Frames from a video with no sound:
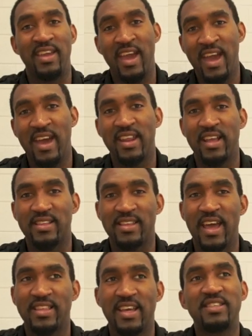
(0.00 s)
Yeah, that,
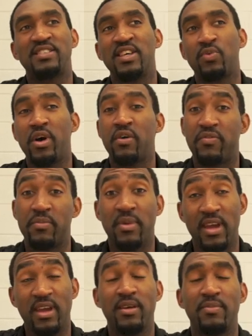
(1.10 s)
that doesn't sit well for
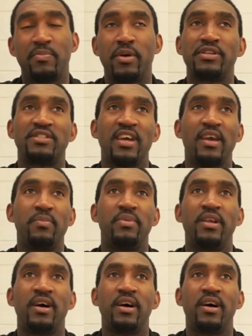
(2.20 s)
me, per se,
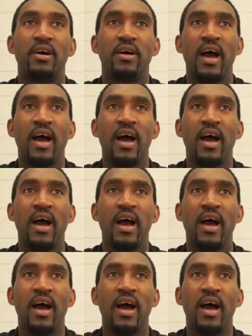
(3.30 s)
but uh,